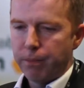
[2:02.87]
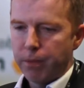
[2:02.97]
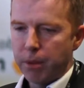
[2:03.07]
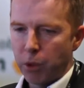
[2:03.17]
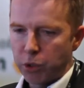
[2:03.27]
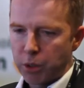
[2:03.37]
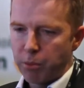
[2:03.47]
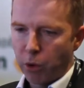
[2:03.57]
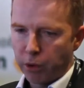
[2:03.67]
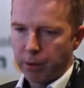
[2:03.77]
the most
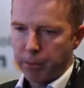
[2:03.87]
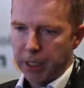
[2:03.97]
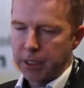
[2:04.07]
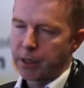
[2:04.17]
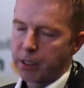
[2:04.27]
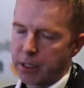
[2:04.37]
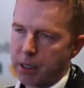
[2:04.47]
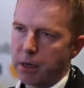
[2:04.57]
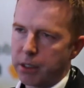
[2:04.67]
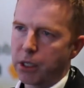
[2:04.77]
important piece at the
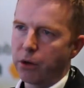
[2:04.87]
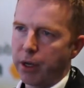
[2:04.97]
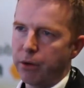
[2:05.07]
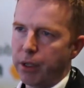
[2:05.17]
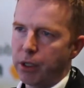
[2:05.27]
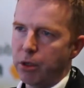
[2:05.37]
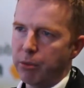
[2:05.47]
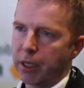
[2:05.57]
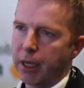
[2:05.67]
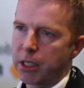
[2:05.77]
start is to create a real human
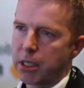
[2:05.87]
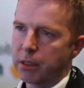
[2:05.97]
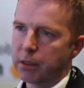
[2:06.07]
connection.